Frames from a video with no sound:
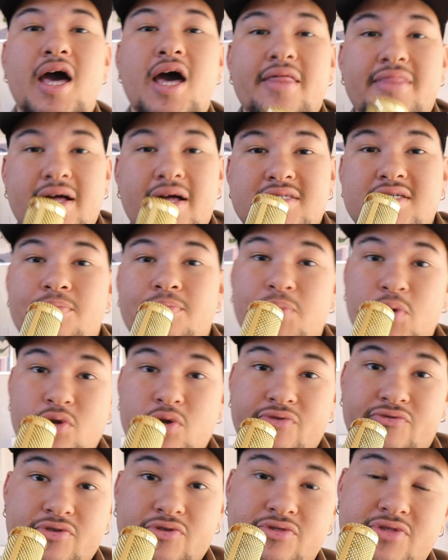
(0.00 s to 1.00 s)
that's a
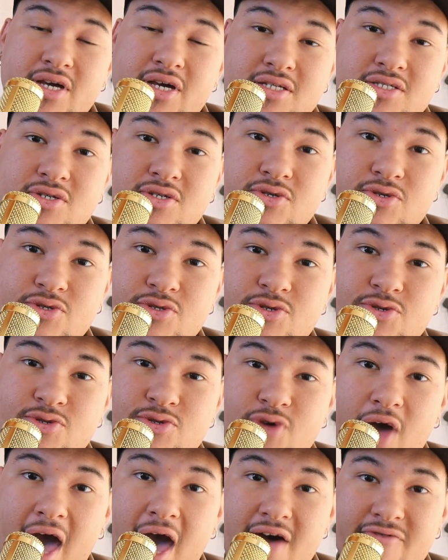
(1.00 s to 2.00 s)
beautiful thing
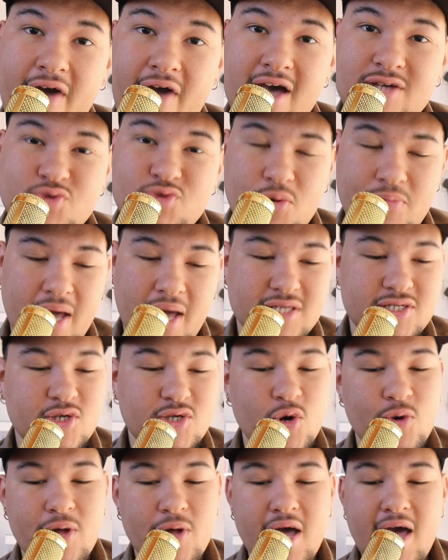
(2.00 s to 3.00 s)
to have as well, man.
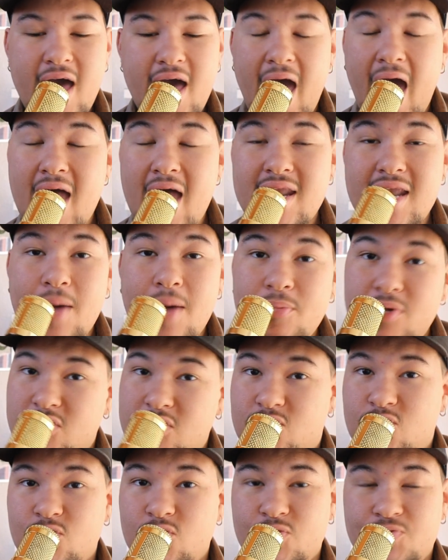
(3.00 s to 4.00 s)
So at number
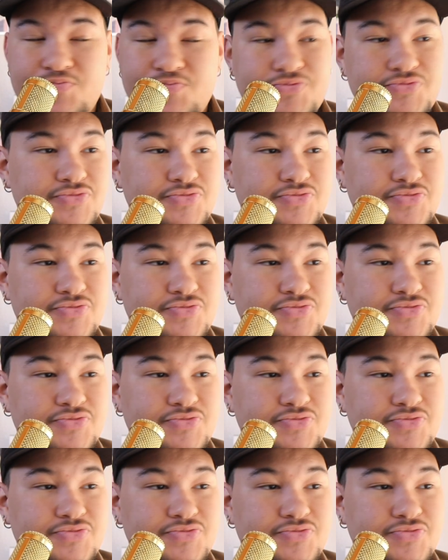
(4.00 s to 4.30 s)
2,